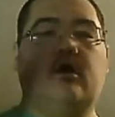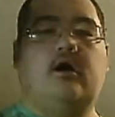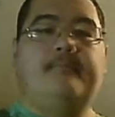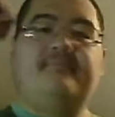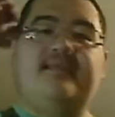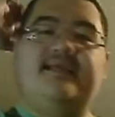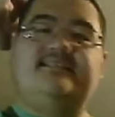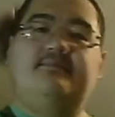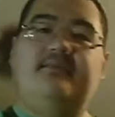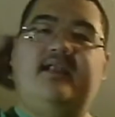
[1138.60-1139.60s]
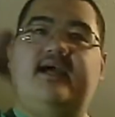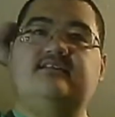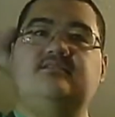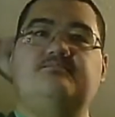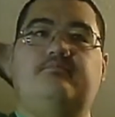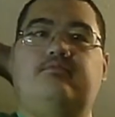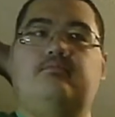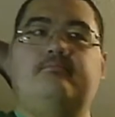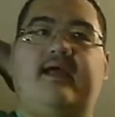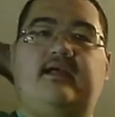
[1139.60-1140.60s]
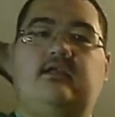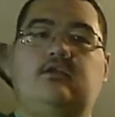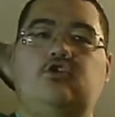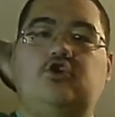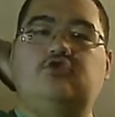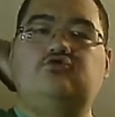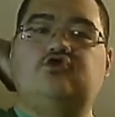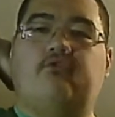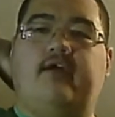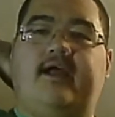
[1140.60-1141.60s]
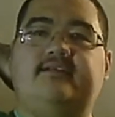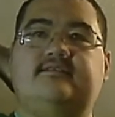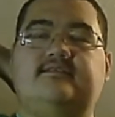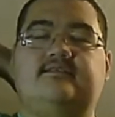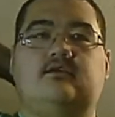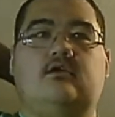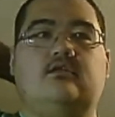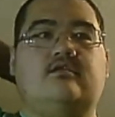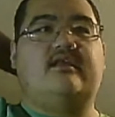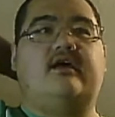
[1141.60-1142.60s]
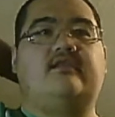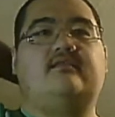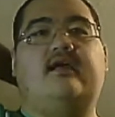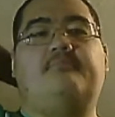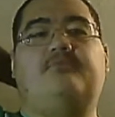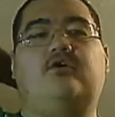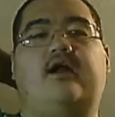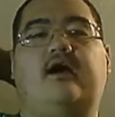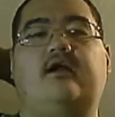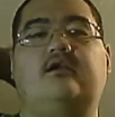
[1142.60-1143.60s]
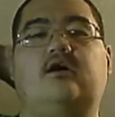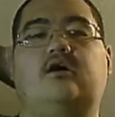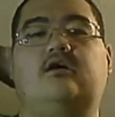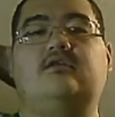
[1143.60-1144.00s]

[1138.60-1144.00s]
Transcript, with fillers: um intamin has made new trains that they put on uh,